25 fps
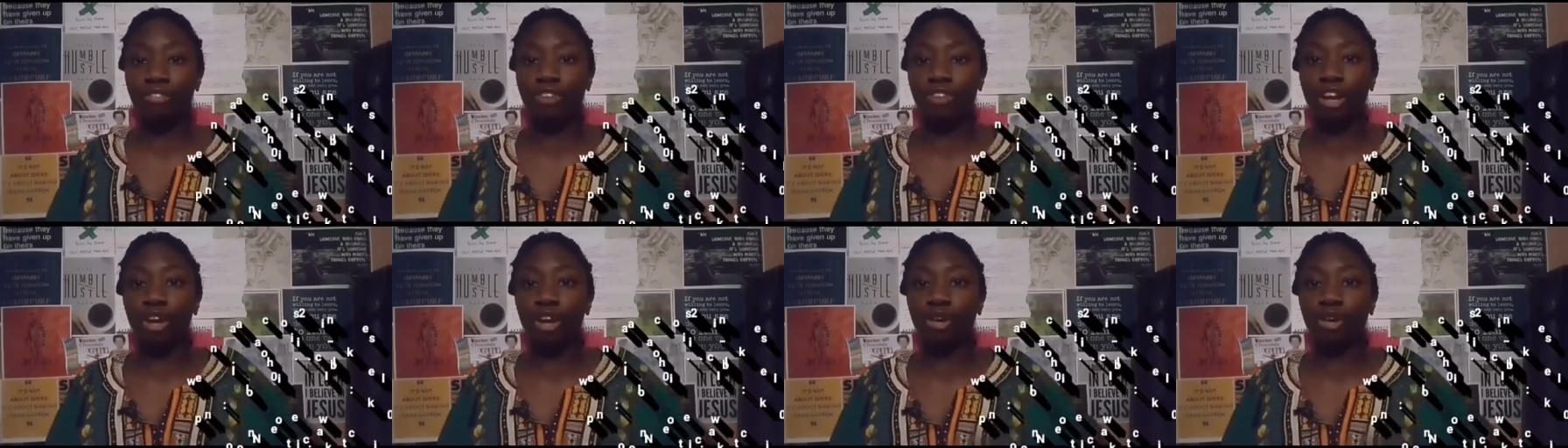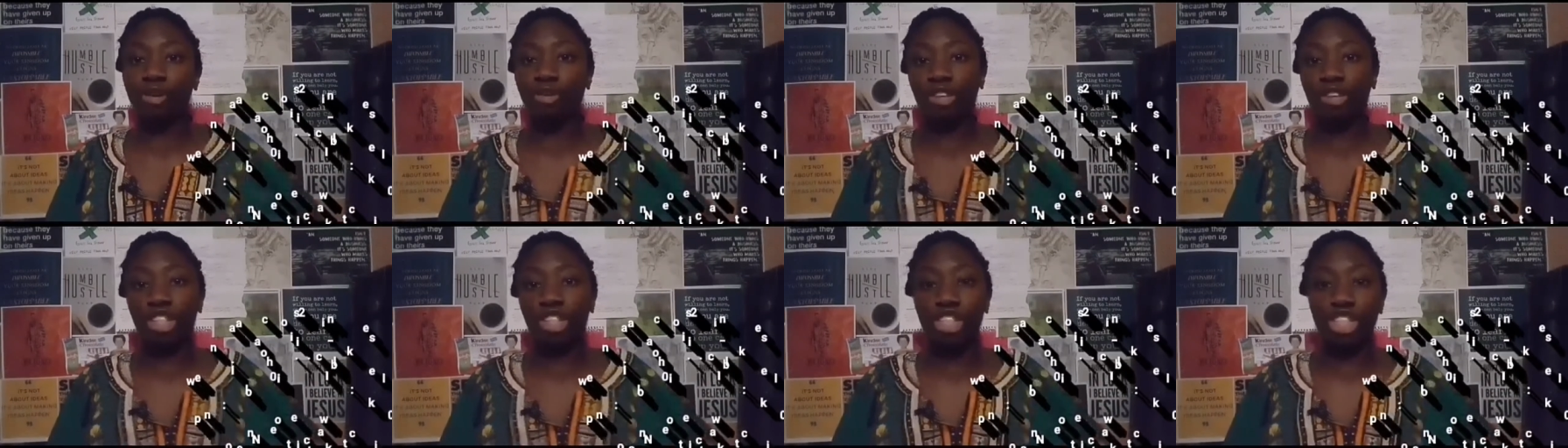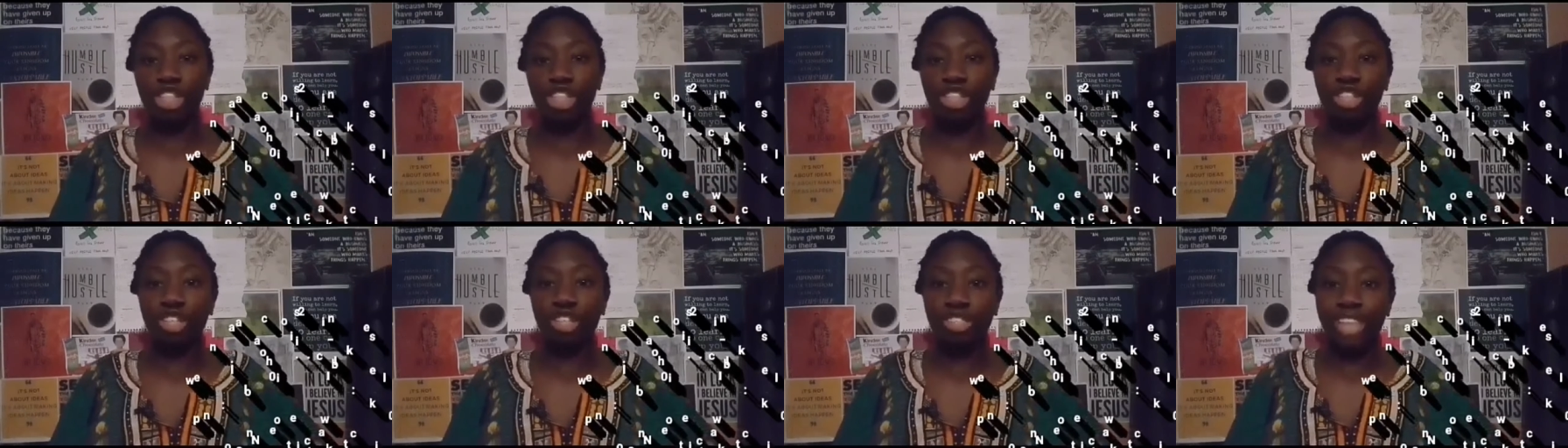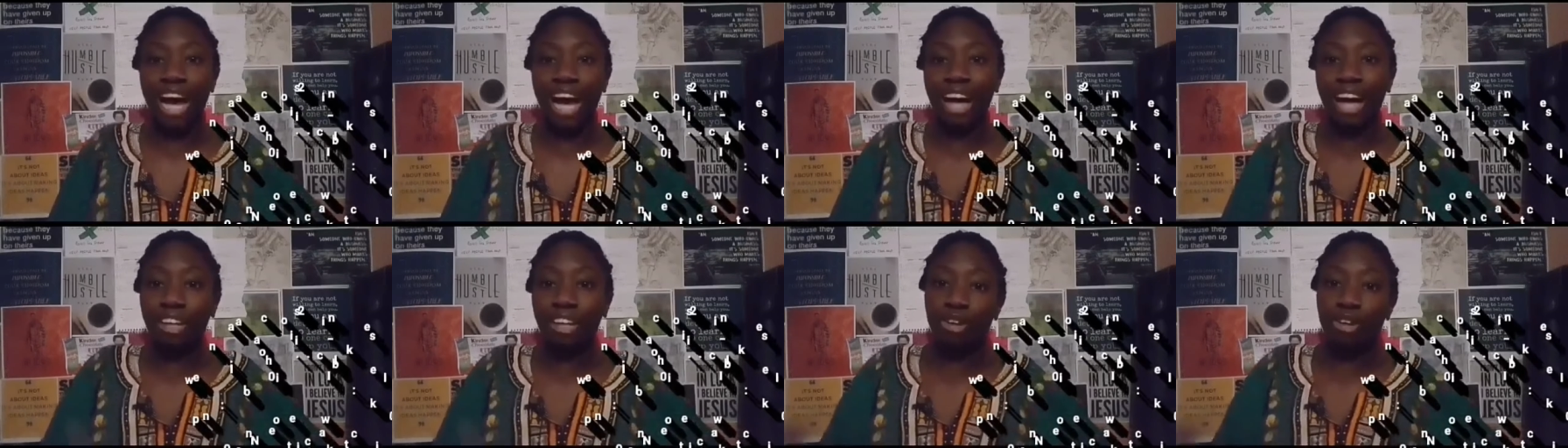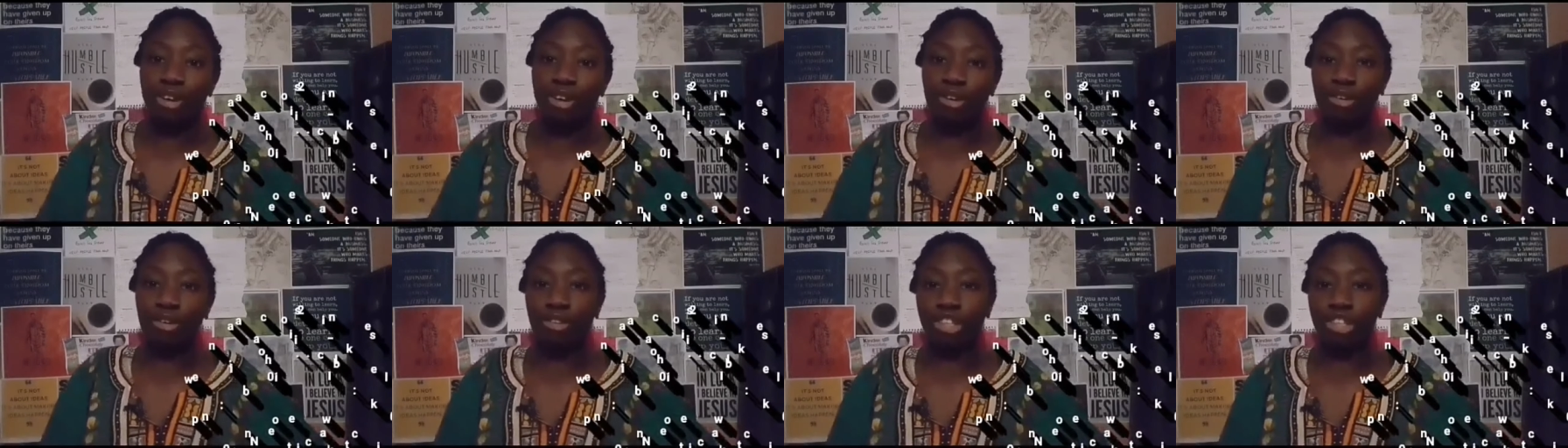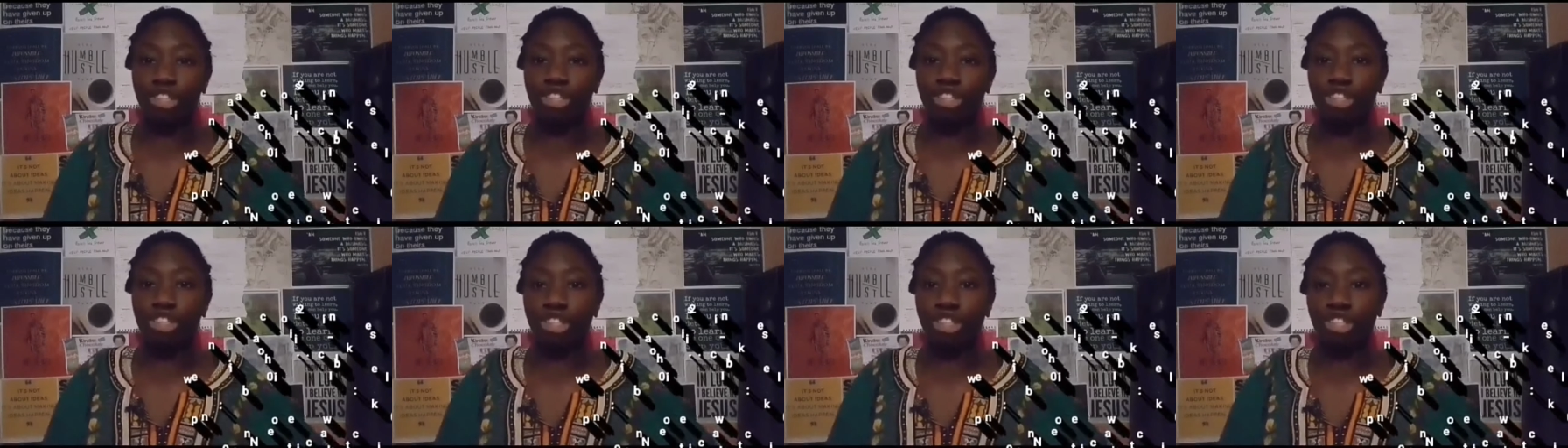fellow Christians and non
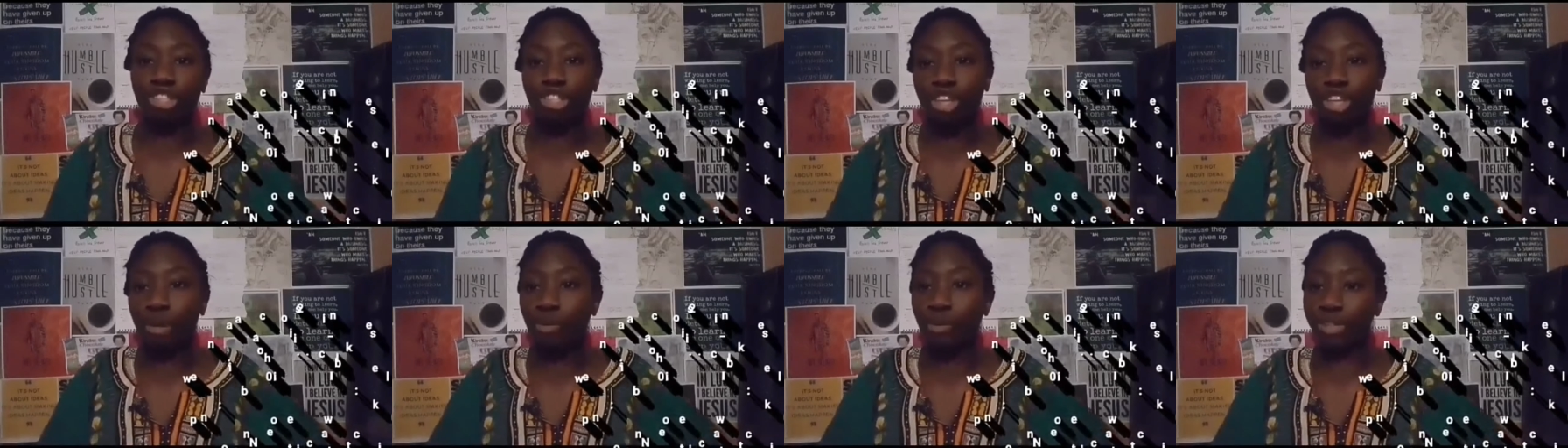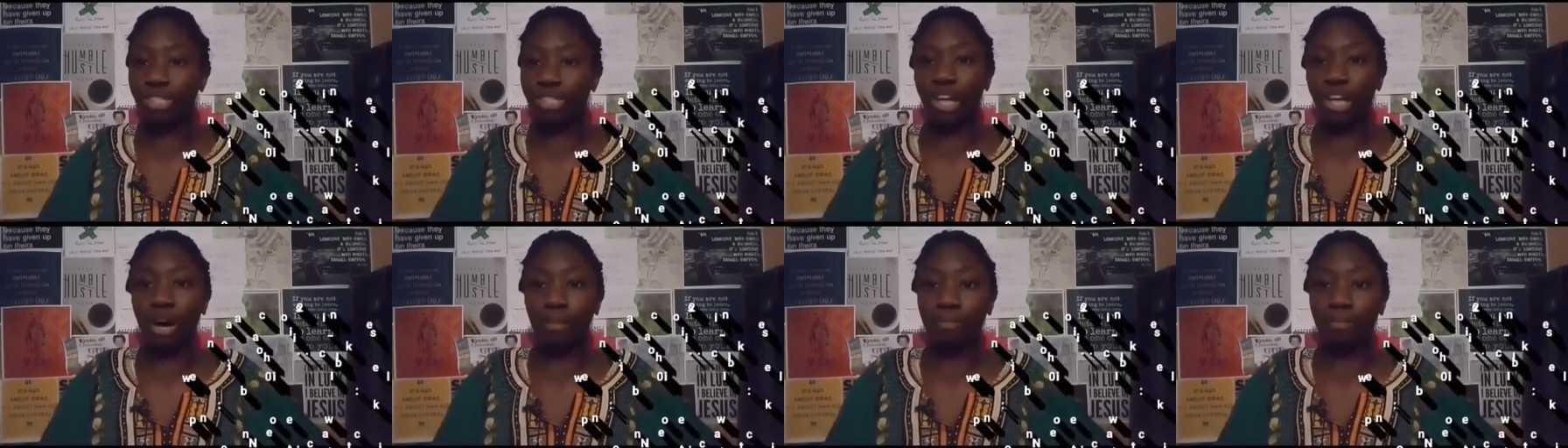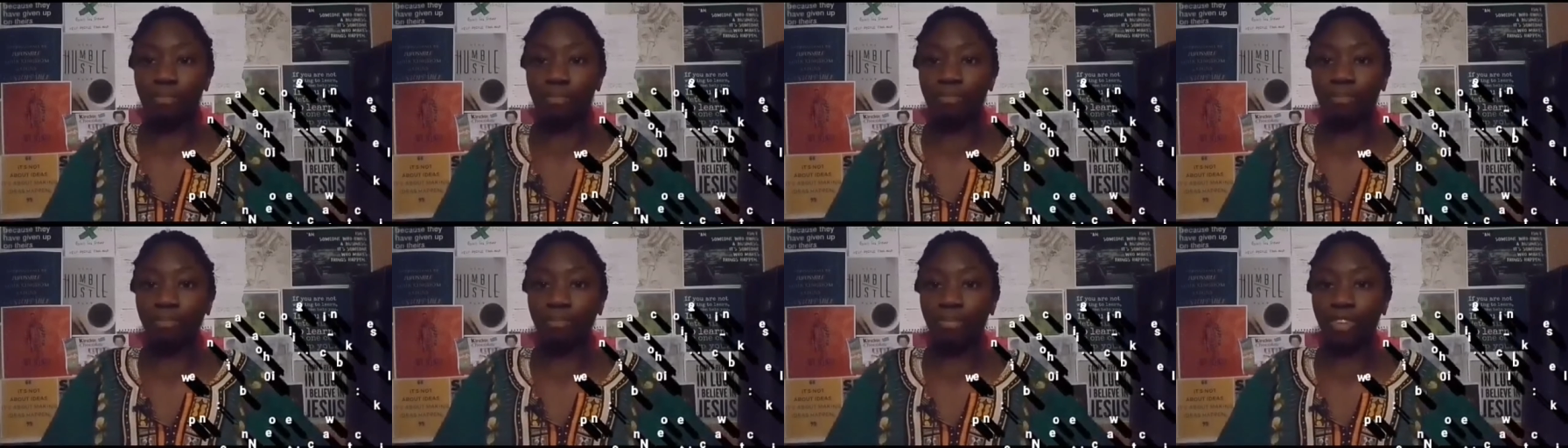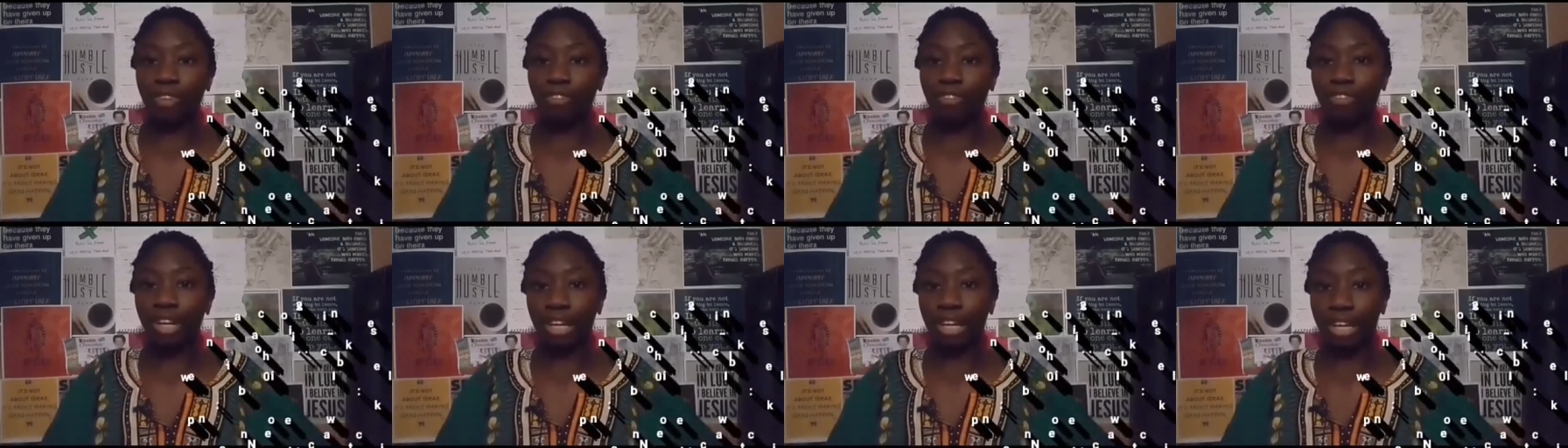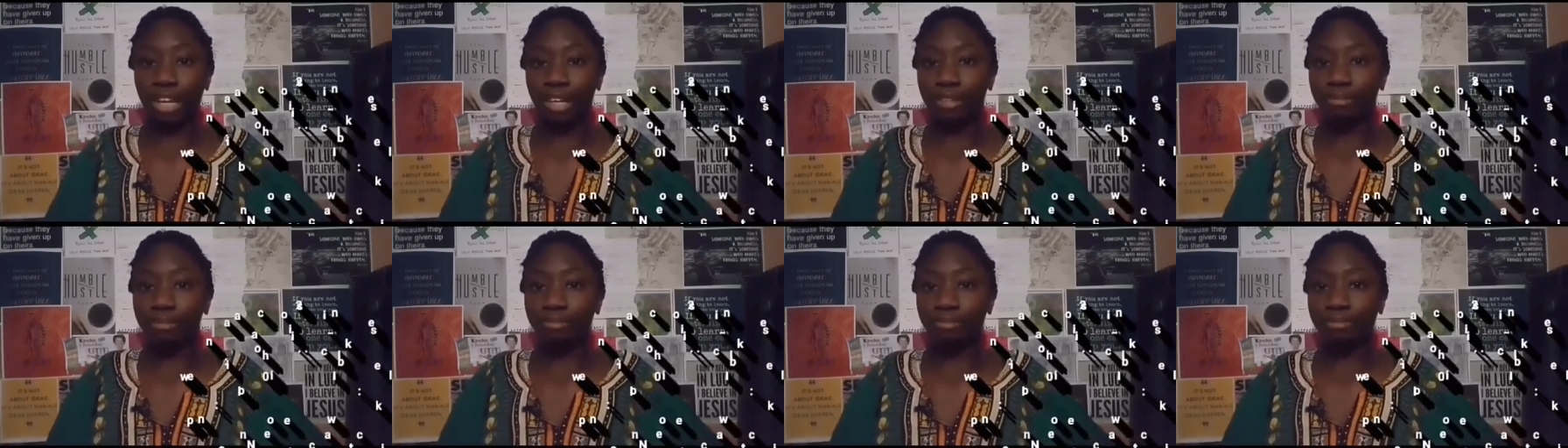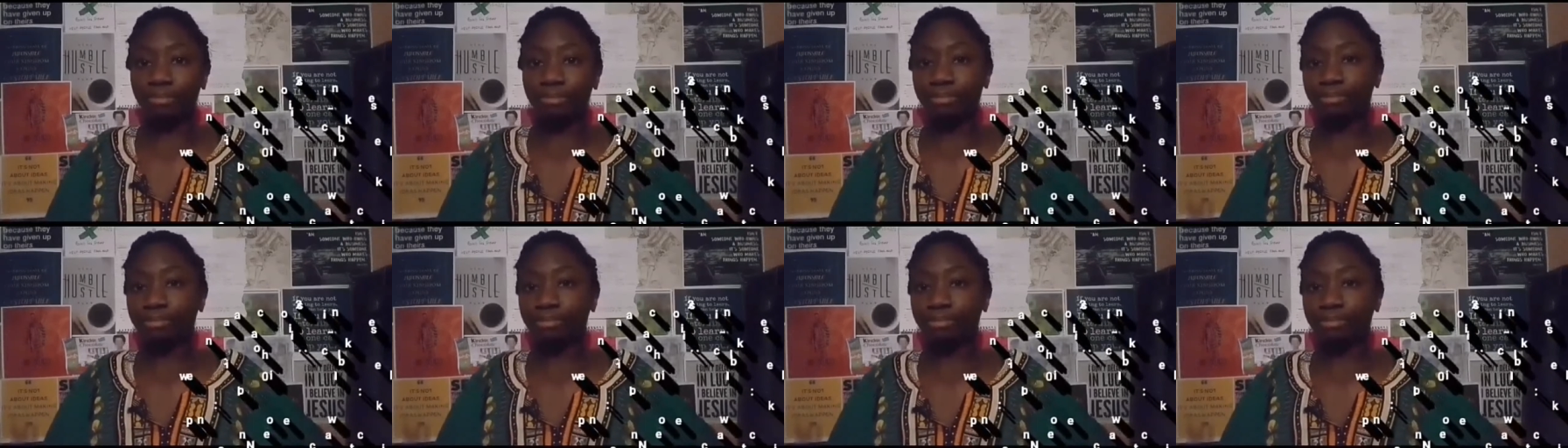Christians know what's up, really.